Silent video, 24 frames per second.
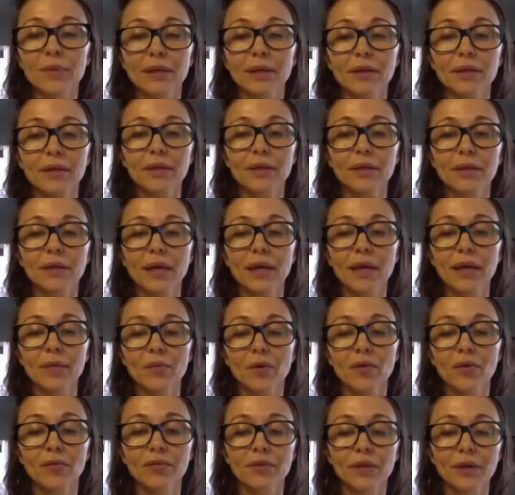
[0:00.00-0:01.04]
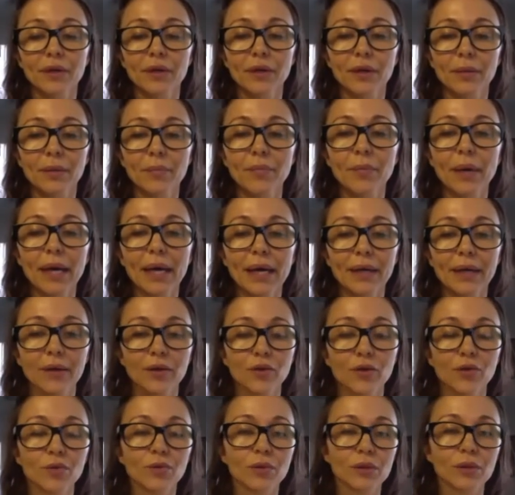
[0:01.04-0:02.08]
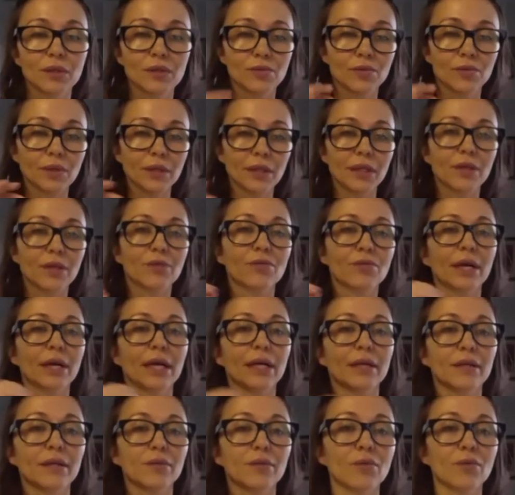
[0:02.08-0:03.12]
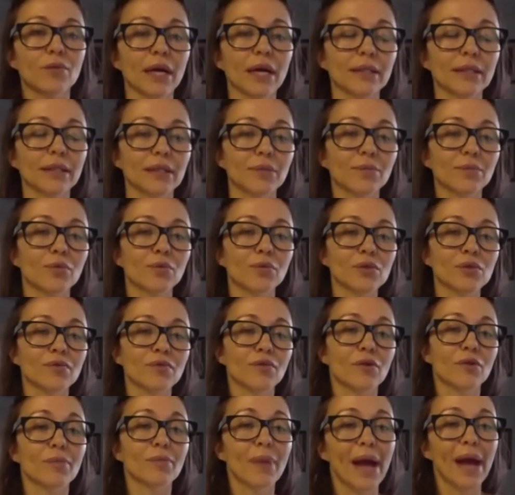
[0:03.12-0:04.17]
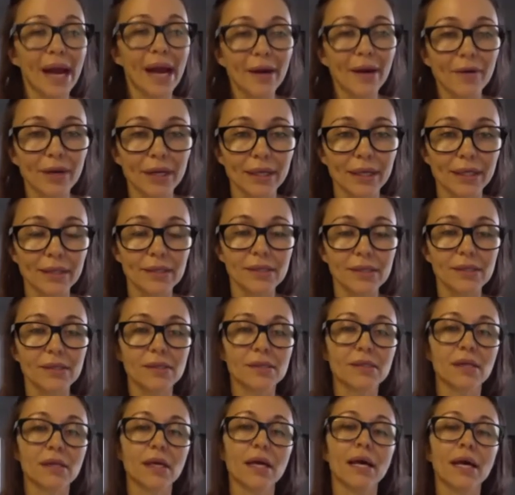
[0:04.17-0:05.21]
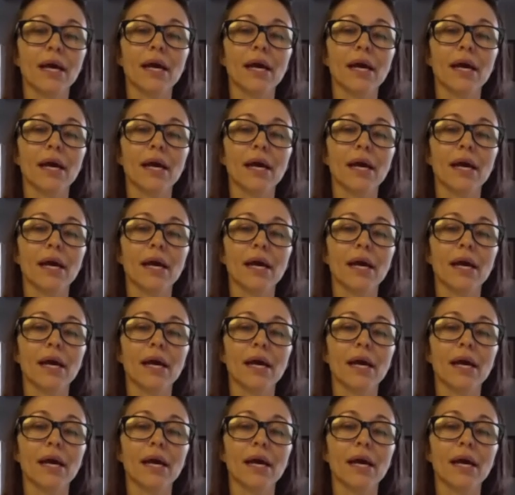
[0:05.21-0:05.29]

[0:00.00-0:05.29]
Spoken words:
the name of the man who is really great in writing books for parents.